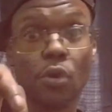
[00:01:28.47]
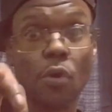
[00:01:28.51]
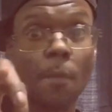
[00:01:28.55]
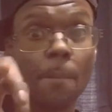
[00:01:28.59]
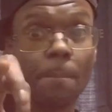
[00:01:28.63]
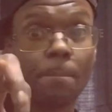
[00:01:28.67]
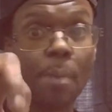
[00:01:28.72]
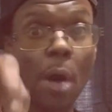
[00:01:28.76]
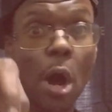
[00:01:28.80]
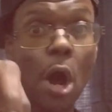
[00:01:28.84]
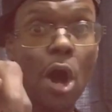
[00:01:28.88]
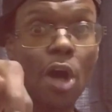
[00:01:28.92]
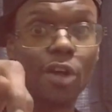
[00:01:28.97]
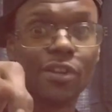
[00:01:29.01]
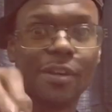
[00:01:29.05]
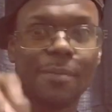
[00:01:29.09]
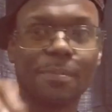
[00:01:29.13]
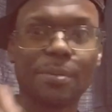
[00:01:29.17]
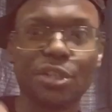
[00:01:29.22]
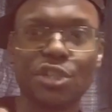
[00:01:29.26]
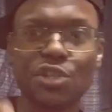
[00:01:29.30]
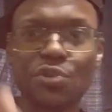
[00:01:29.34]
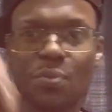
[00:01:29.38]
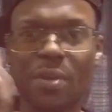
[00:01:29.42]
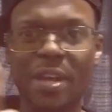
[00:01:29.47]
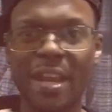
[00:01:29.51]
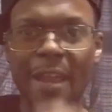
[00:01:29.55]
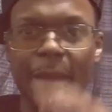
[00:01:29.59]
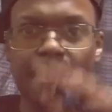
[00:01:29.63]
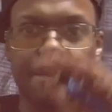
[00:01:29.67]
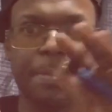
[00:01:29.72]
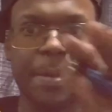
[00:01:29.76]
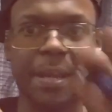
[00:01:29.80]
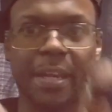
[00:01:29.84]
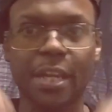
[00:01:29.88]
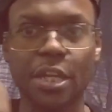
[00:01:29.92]
don't bother, but you
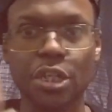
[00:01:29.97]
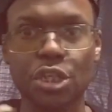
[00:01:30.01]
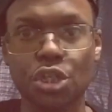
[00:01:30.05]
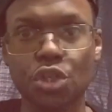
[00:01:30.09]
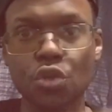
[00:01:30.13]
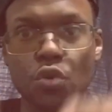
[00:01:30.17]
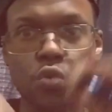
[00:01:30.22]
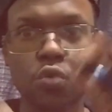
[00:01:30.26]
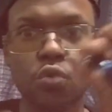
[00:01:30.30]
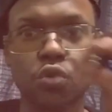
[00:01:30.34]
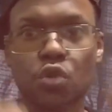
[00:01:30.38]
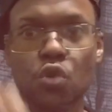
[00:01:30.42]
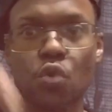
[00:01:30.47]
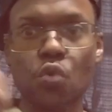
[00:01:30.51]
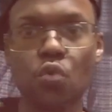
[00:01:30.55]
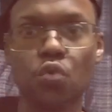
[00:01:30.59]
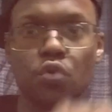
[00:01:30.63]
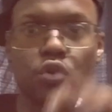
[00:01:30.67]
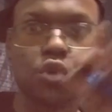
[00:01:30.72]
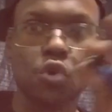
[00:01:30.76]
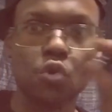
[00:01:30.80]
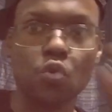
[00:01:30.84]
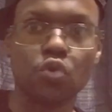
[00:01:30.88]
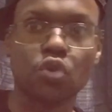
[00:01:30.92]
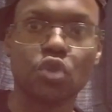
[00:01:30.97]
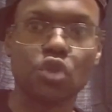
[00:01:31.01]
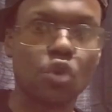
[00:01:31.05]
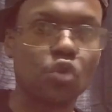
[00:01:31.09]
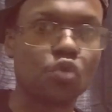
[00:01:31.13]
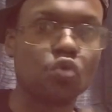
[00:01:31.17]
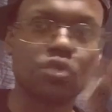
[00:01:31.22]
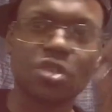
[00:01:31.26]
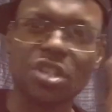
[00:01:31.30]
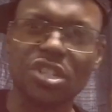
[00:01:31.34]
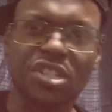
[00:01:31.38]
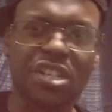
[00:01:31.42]
can't pick and choose who's who, so
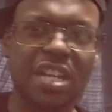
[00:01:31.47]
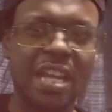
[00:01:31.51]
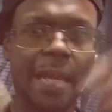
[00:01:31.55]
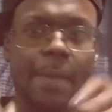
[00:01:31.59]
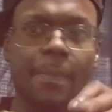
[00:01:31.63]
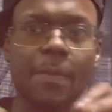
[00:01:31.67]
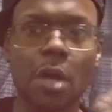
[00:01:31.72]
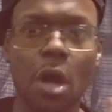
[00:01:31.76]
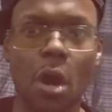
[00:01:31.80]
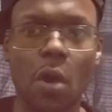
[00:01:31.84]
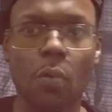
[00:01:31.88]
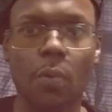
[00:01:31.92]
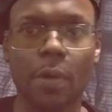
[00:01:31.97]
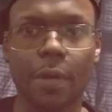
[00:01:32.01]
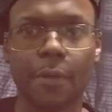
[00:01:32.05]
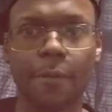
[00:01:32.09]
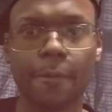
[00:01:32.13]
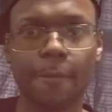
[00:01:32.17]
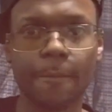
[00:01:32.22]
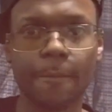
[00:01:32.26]
you just keep going.